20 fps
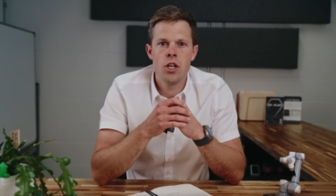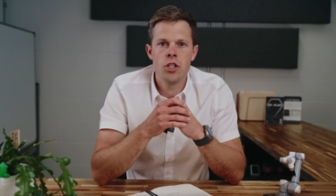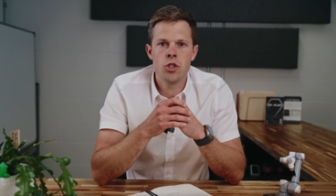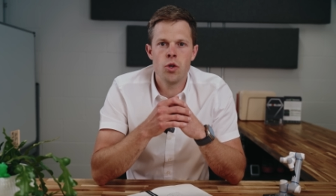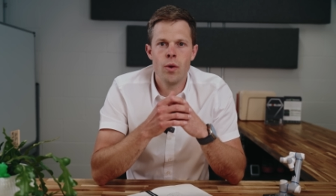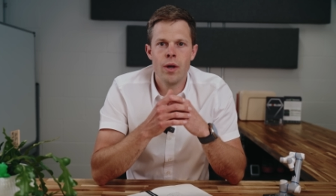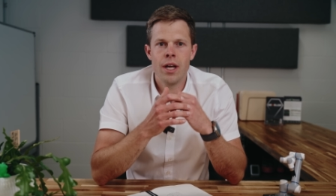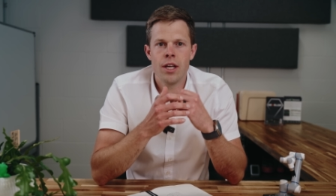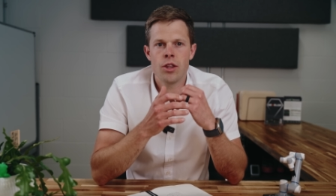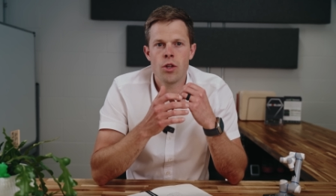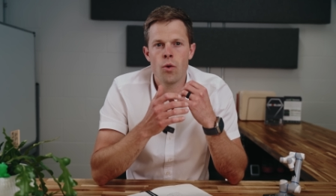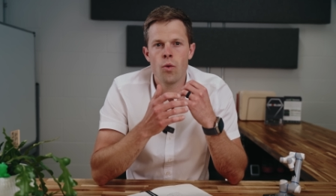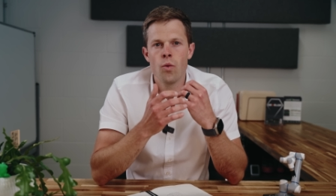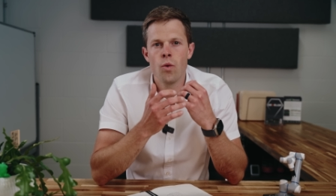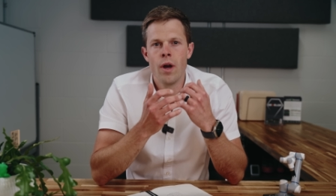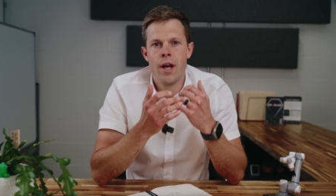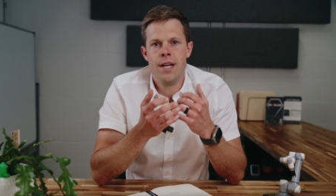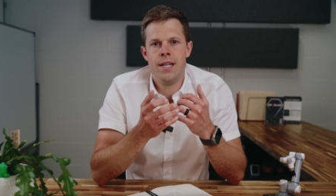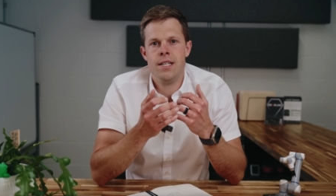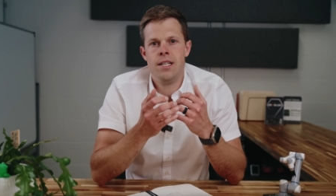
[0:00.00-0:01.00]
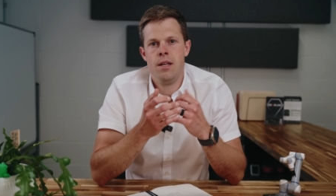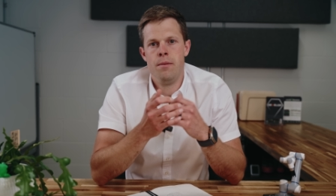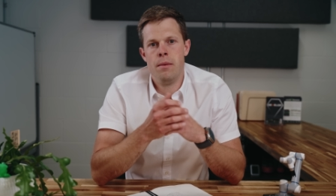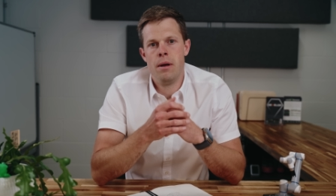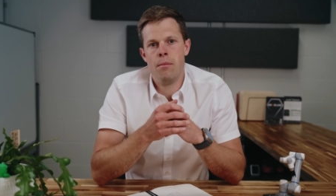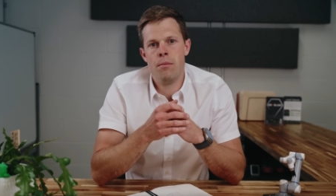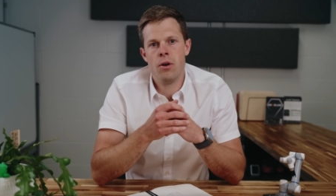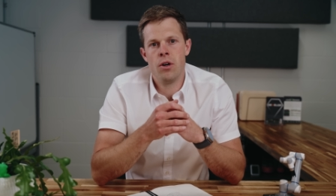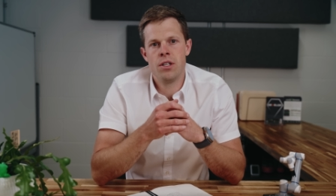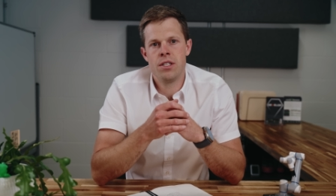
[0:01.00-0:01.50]
so we can get the right team
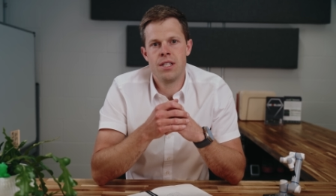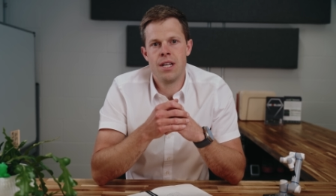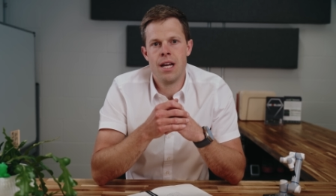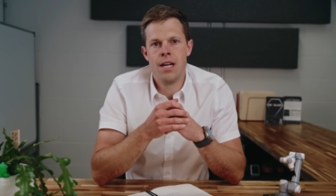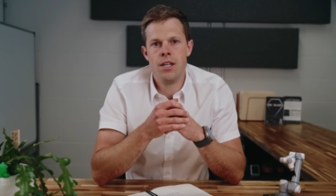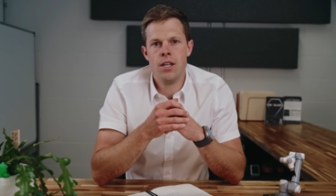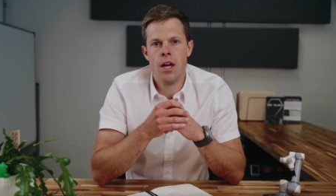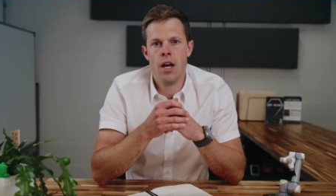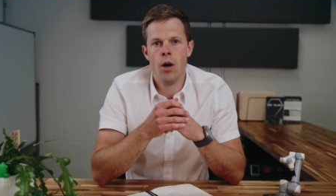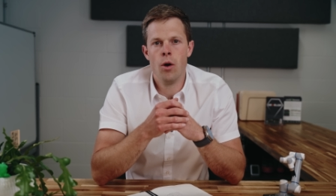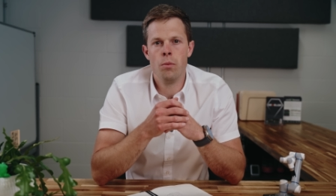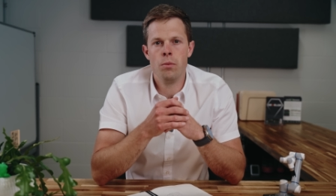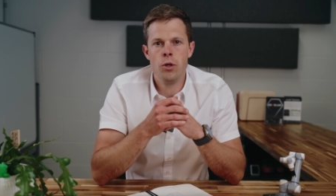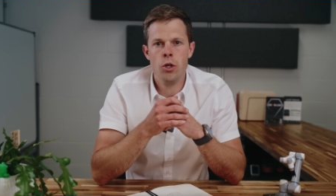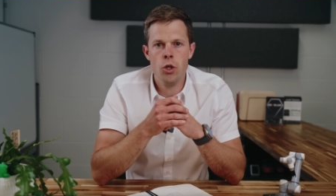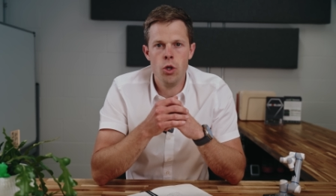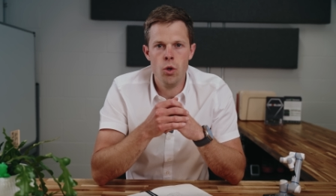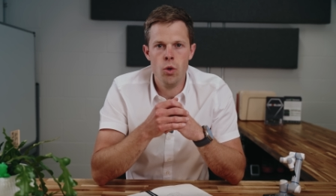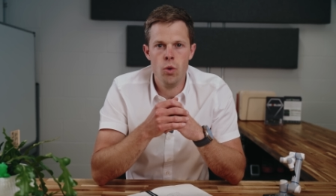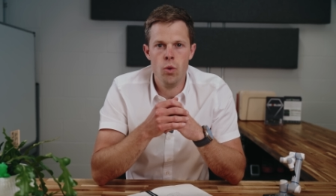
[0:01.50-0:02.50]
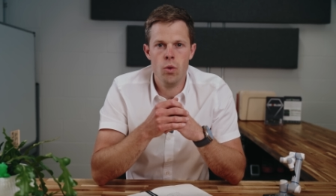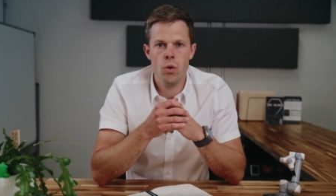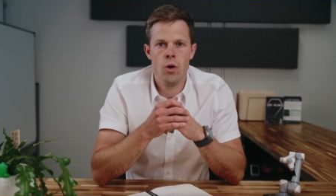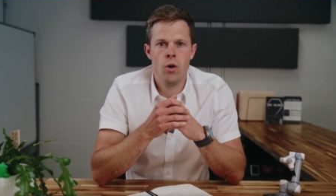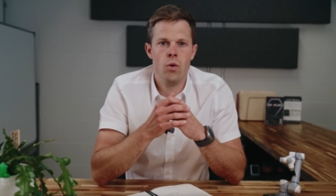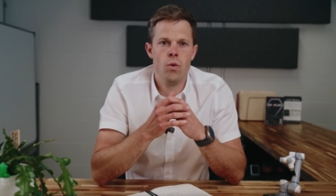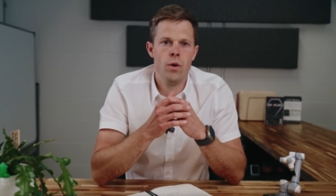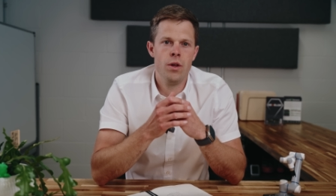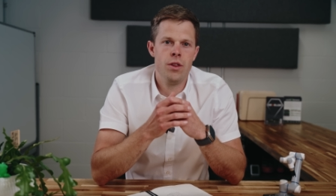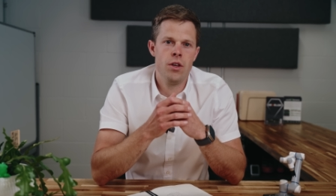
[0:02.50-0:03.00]
member assigned to help you
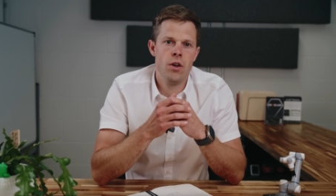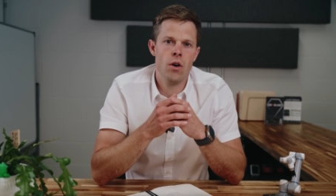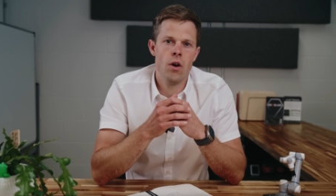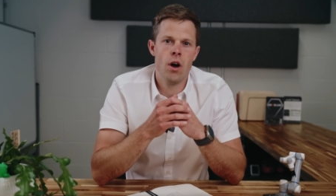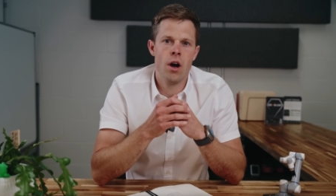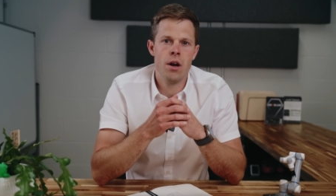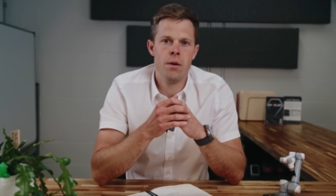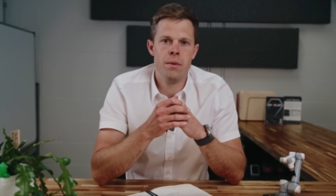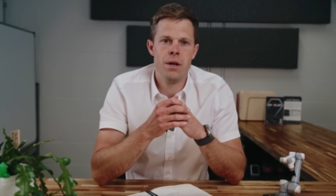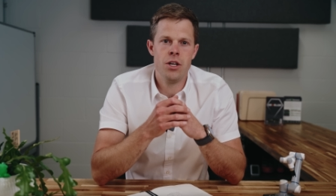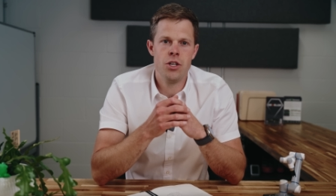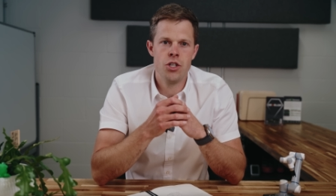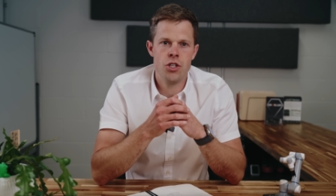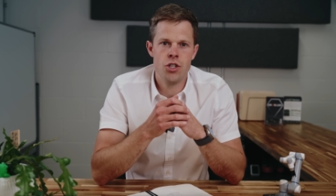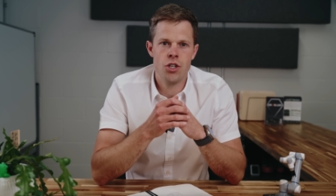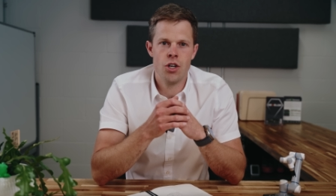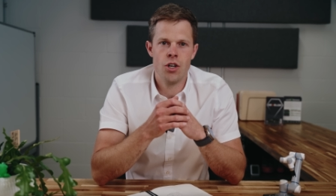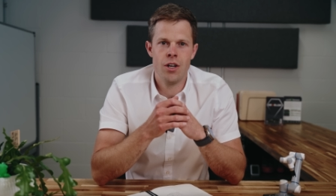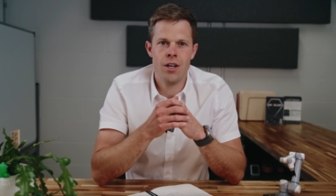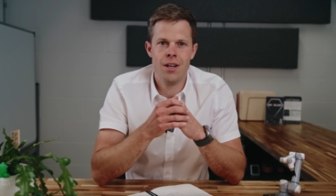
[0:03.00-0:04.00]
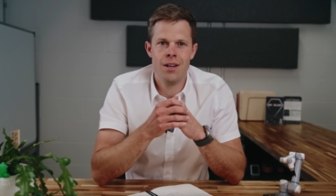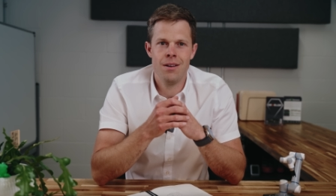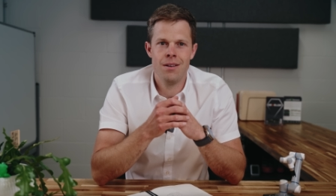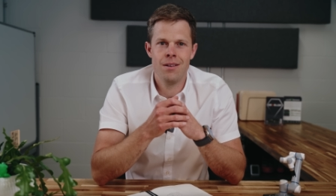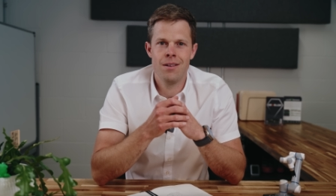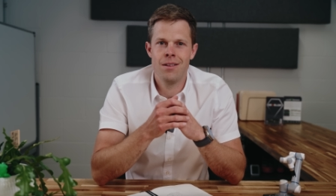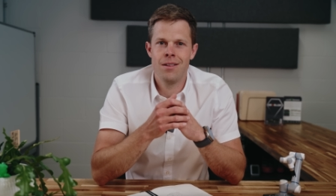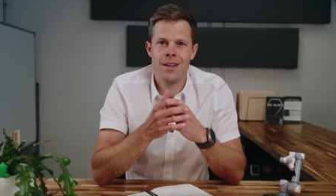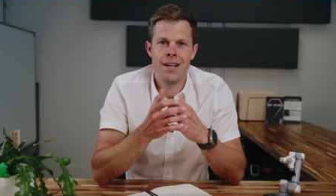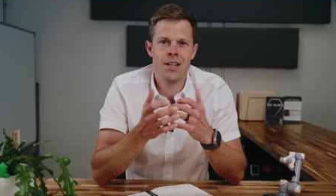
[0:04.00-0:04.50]
with your automation journey.
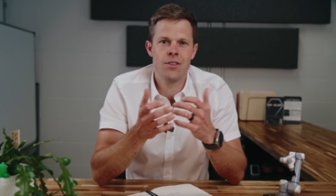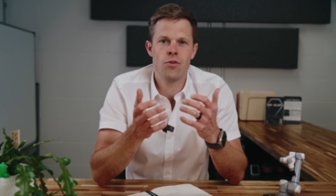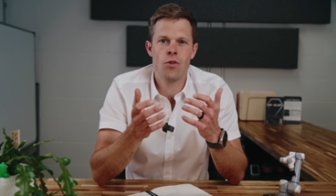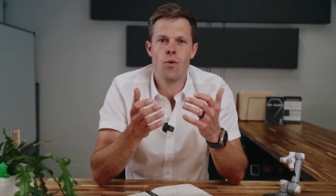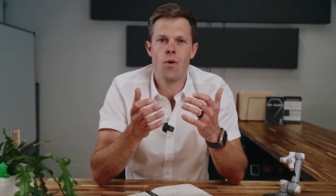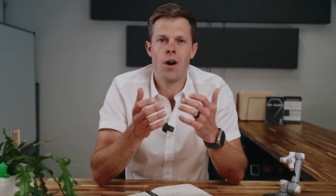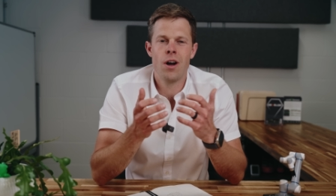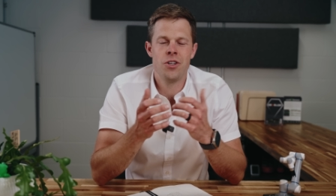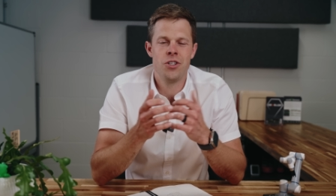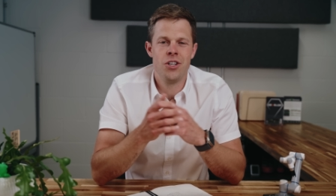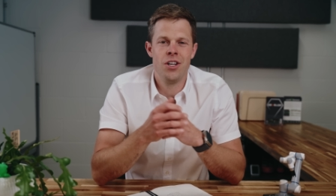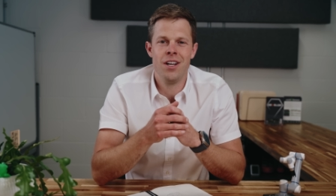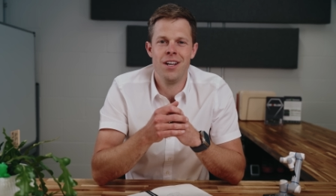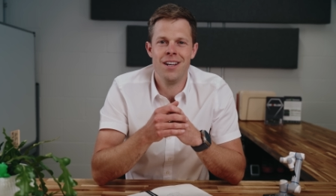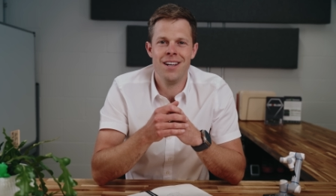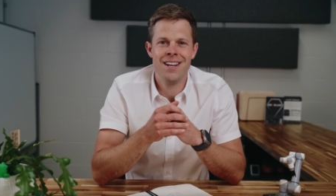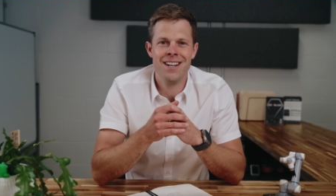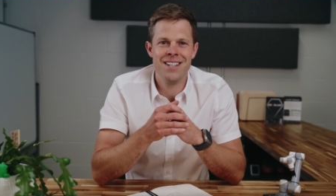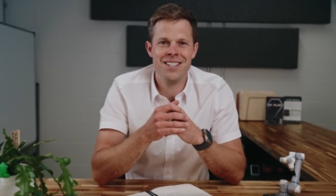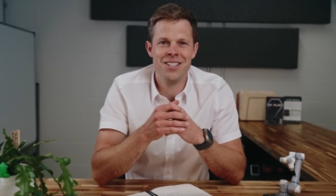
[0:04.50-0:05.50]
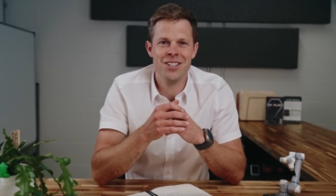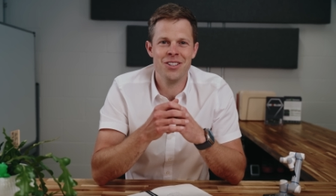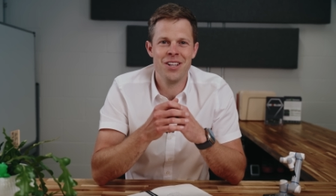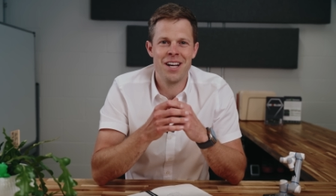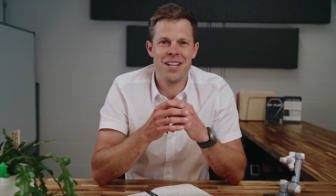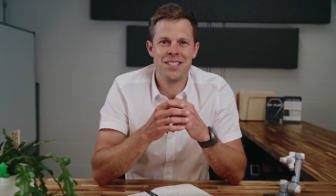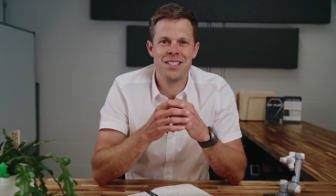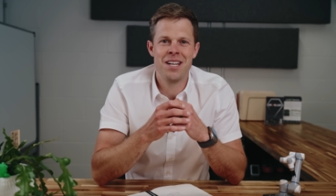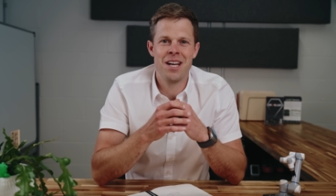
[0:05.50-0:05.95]
Thanks for watching, and until next